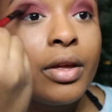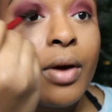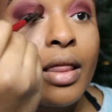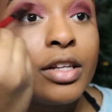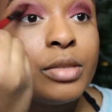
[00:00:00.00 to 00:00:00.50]
You
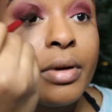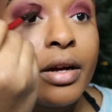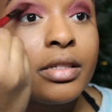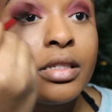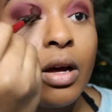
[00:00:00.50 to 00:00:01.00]
gotta let your
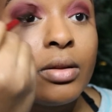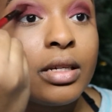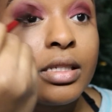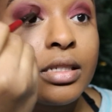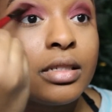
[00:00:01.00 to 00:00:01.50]
parents know,
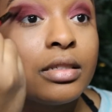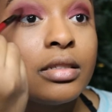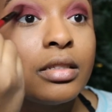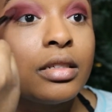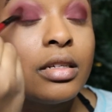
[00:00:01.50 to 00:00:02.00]
listen,
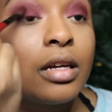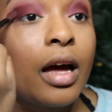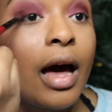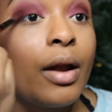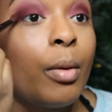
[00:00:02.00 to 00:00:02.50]

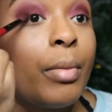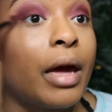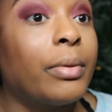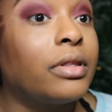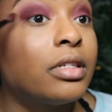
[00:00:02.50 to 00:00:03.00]
I don't
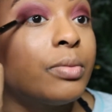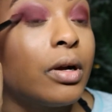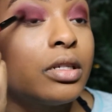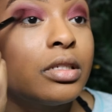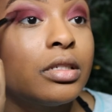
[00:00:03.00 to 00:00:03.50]
bang with this
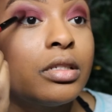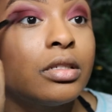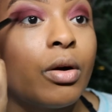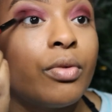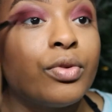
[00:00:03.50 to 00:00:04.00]
person,
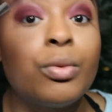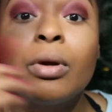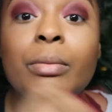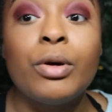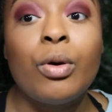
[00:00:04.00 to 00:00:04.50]
so if you
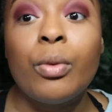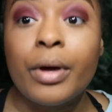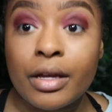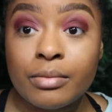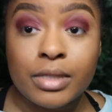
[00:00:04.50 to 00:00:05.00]
want to be cool
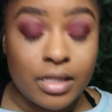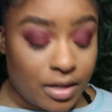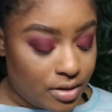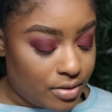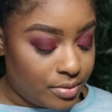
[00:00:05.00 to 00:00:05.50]
with him
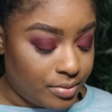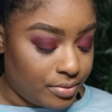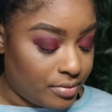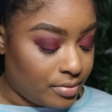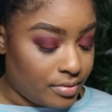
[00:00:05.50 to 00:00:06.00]
still,
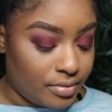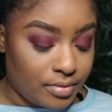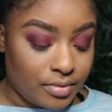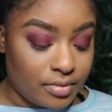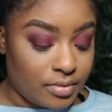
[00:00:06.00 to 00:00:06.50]

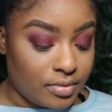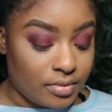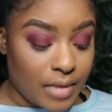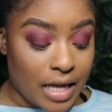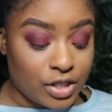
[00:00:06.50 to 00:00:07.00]

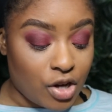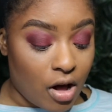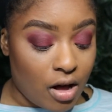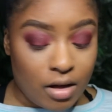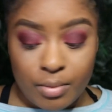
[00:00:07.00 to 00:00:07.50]
that's
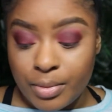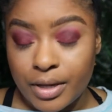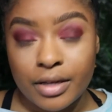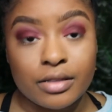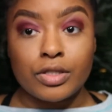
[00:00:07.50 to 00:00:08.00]
y'all,
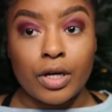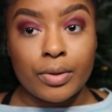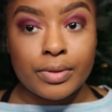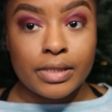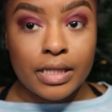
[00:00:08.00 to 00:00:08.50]
but
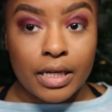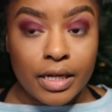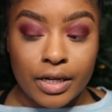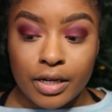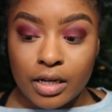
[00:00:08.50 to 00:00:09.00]
don't sit
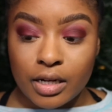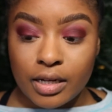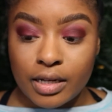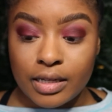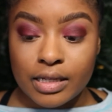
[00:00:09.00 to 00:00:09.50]
here
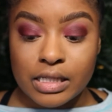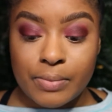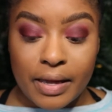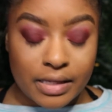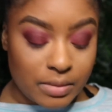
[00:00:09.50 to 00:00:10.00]
and
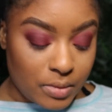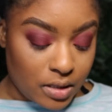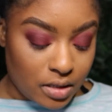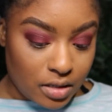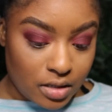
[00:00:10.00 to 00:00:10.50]
expect
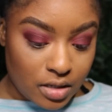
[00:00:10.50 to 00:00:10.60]
me